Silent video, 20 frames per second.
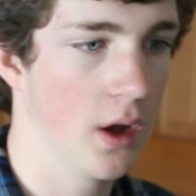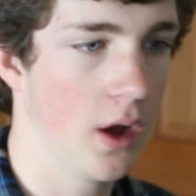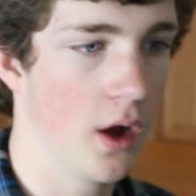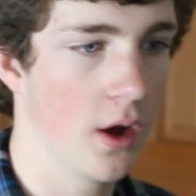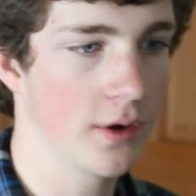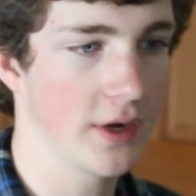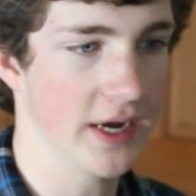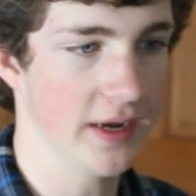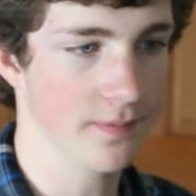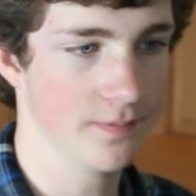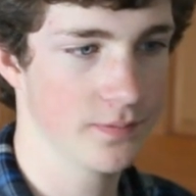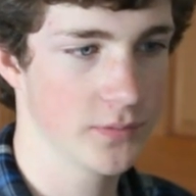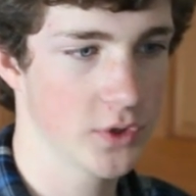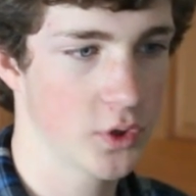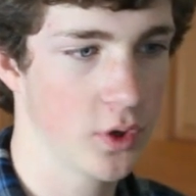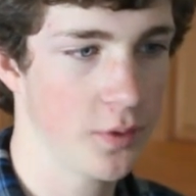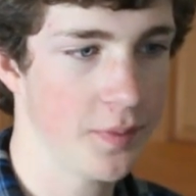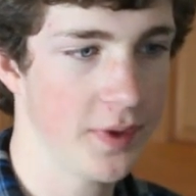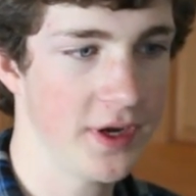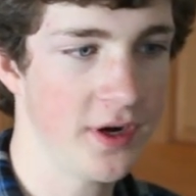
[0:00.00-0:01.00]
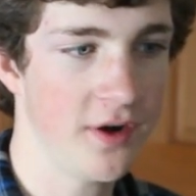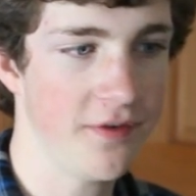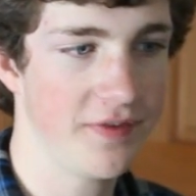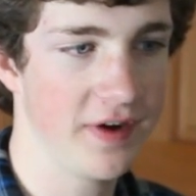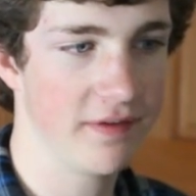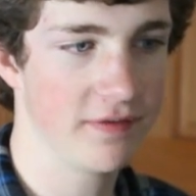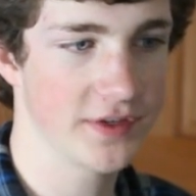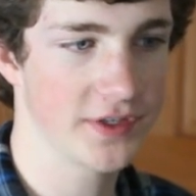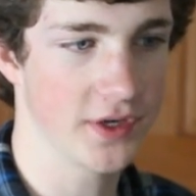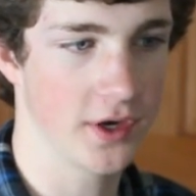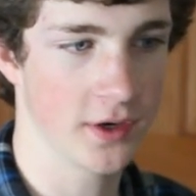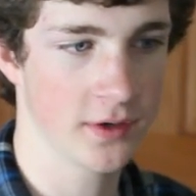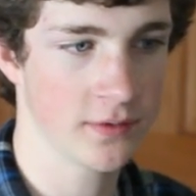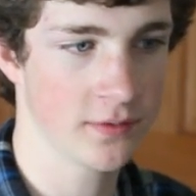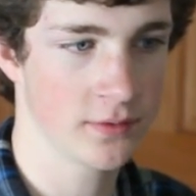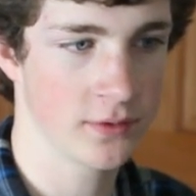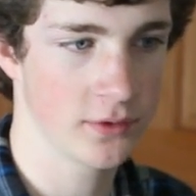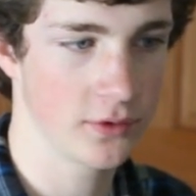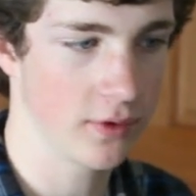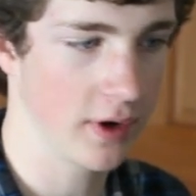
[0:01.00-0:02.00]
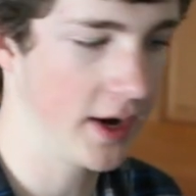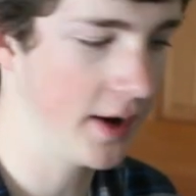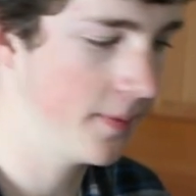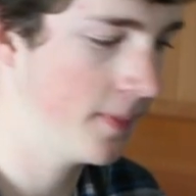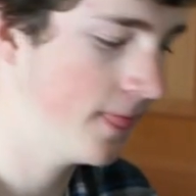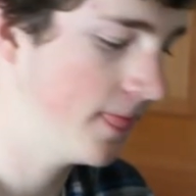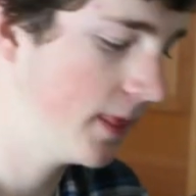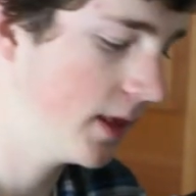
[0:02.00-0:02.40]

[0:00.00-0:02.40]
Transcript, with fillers: Okay, so we're playing our favorite song, great.